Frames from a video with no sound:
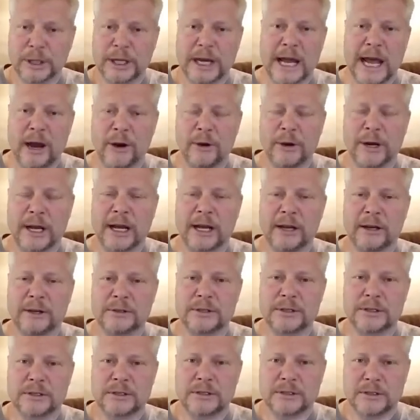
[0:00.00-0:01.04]
an
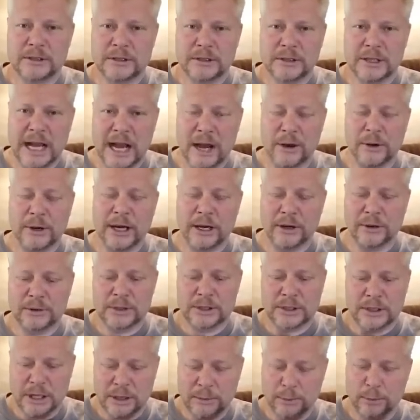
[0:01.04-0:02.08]
outhouse
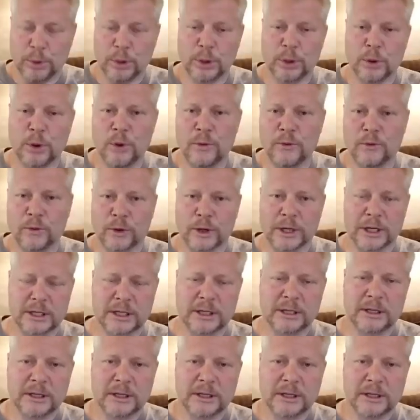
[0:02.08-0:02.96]
and put over it.